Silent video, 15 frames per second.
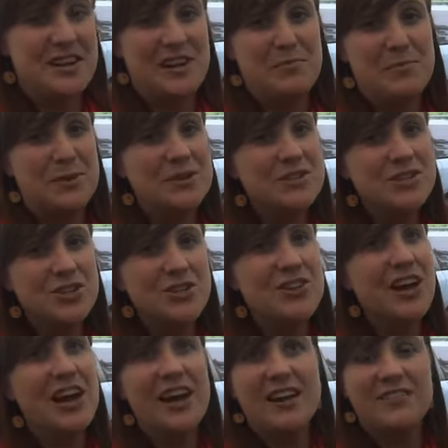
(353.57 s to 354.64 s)
Um, birds do
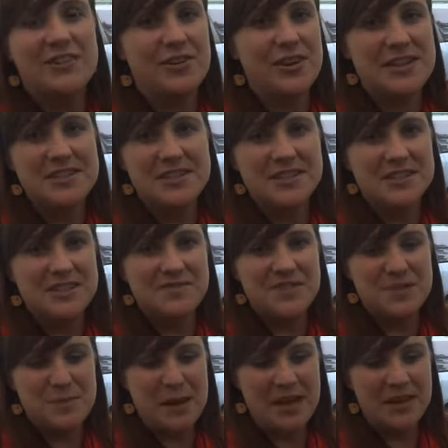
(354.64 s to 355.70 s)
not have a great sense of
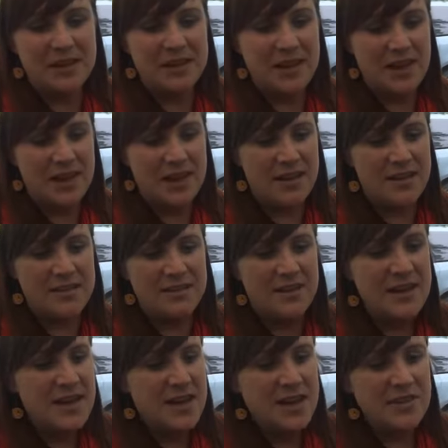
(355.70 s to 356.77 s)
smell, and
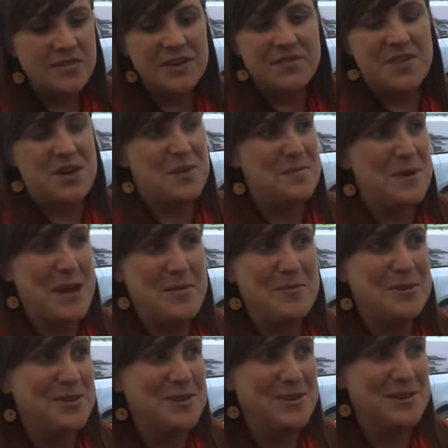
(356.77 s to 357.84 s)
even if they're
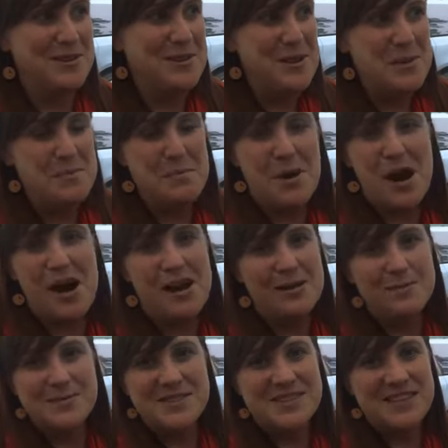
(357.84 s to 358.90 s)
mammal
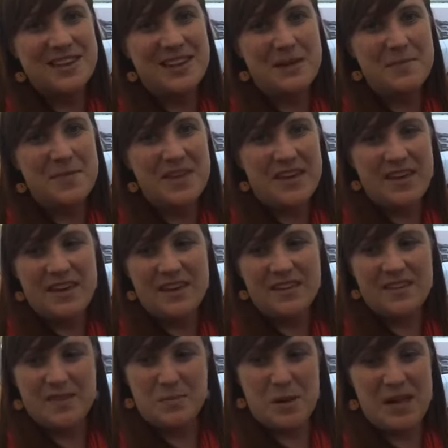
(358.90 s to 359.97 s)
moms, um, they
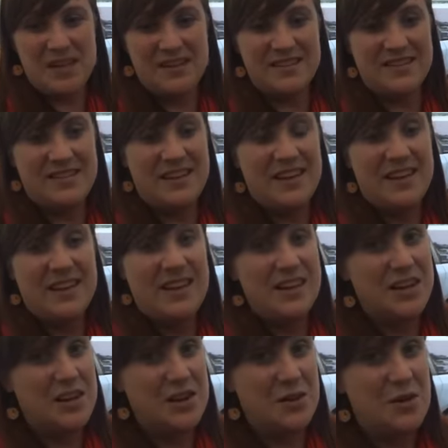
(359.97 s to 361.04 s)
spent,
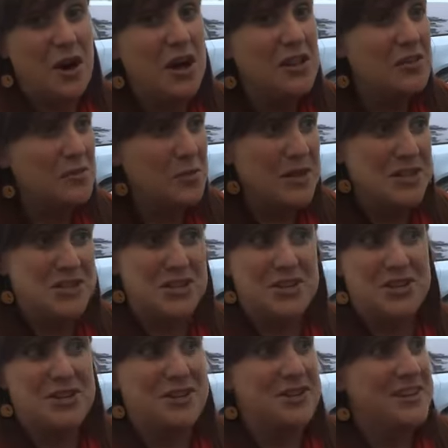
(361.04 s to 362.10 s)
you know, all of
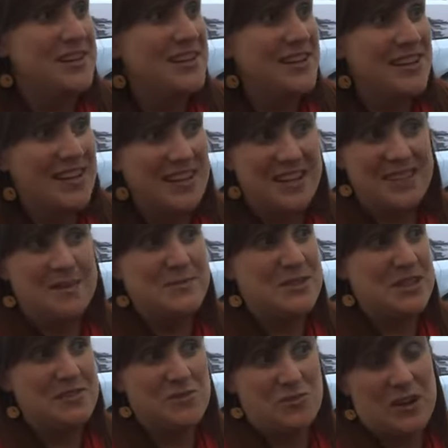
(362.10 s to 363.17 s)
winter getting
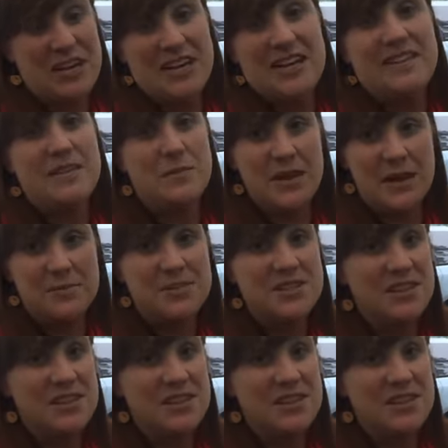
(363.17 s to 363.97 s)
themselves ready to be able